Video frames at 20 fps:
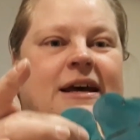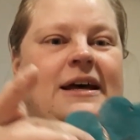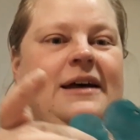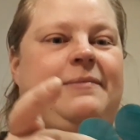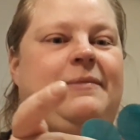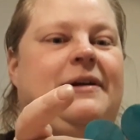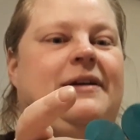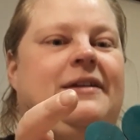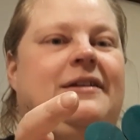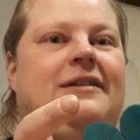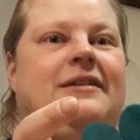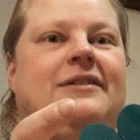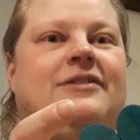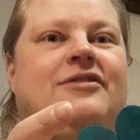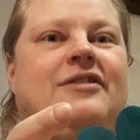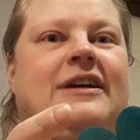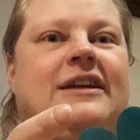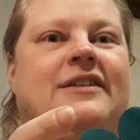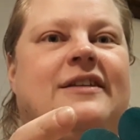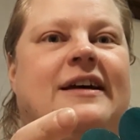I'm gonna
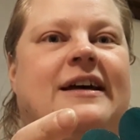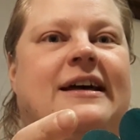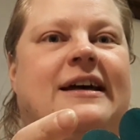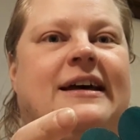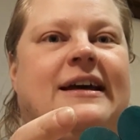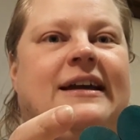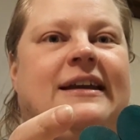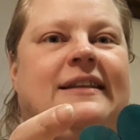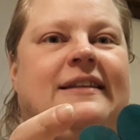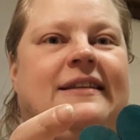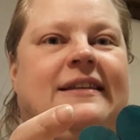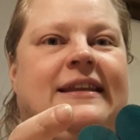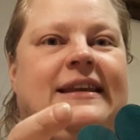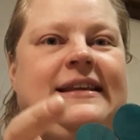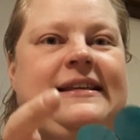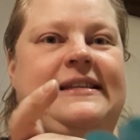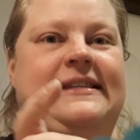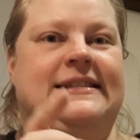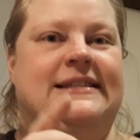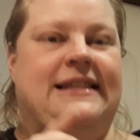try to hide
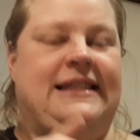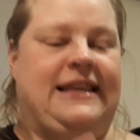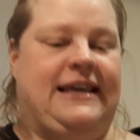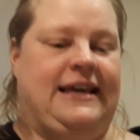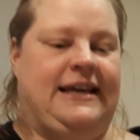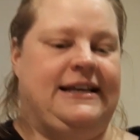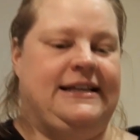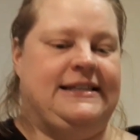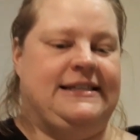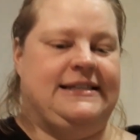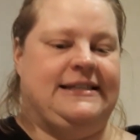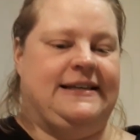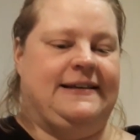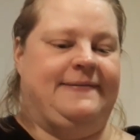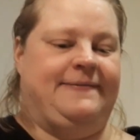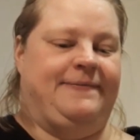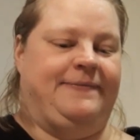these things,